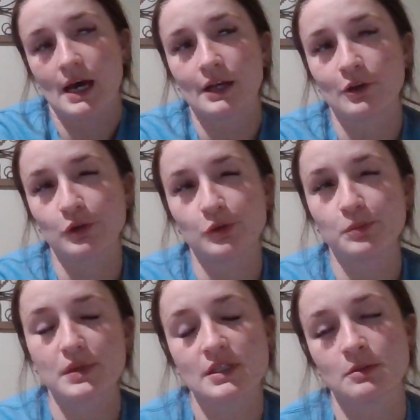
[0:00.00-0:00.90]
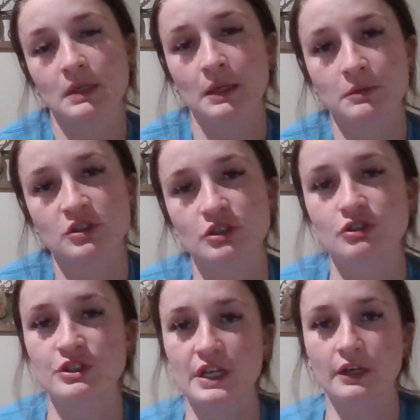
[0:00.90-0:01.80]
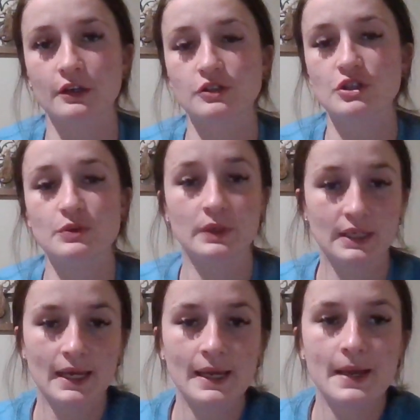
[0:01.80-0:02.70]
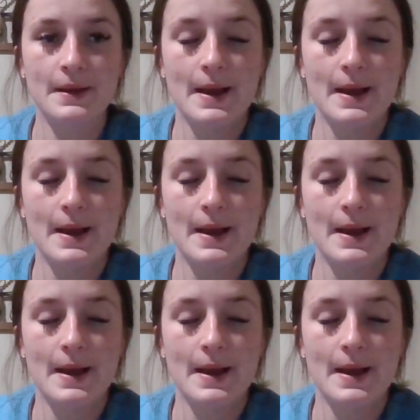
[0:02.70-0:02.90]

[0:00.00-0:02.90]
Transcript: I hope to become a children's psychologist one day.